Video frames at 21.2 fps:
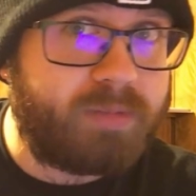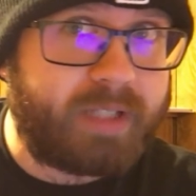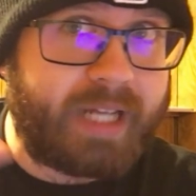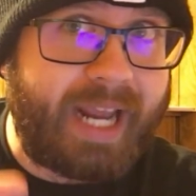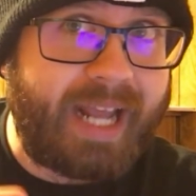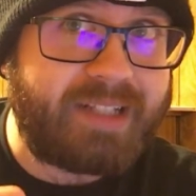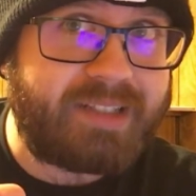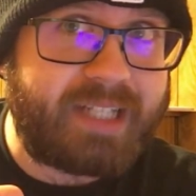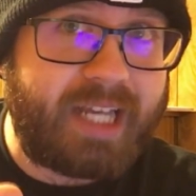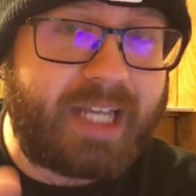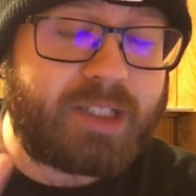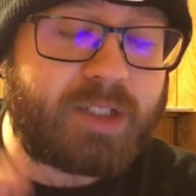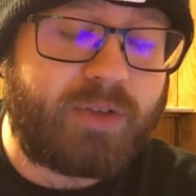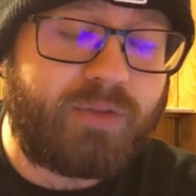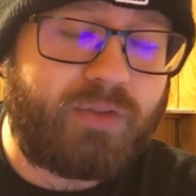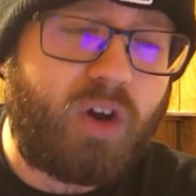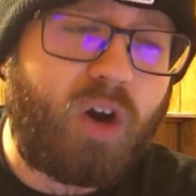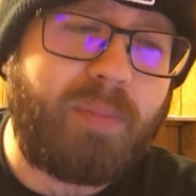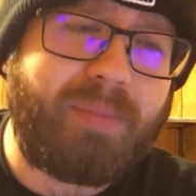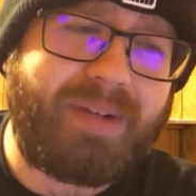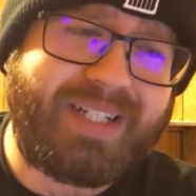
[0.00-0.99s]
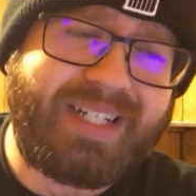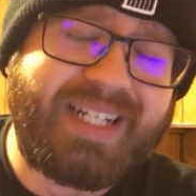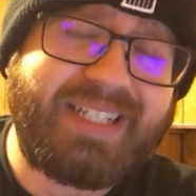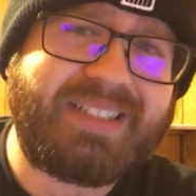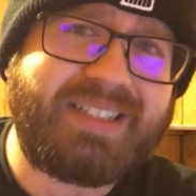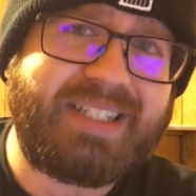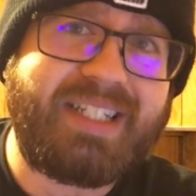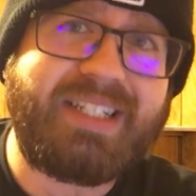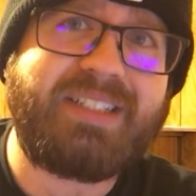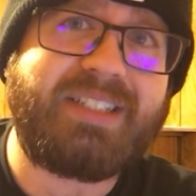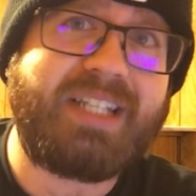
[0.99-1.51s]
can't say it's confirmed, but
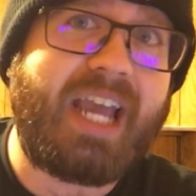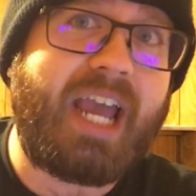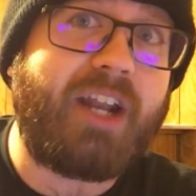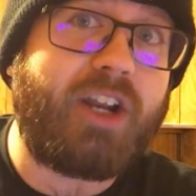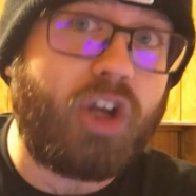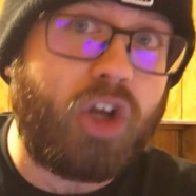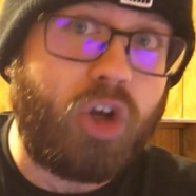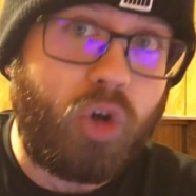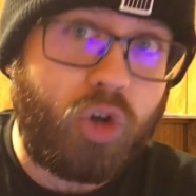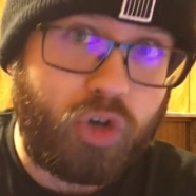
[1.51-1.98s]
Disney said,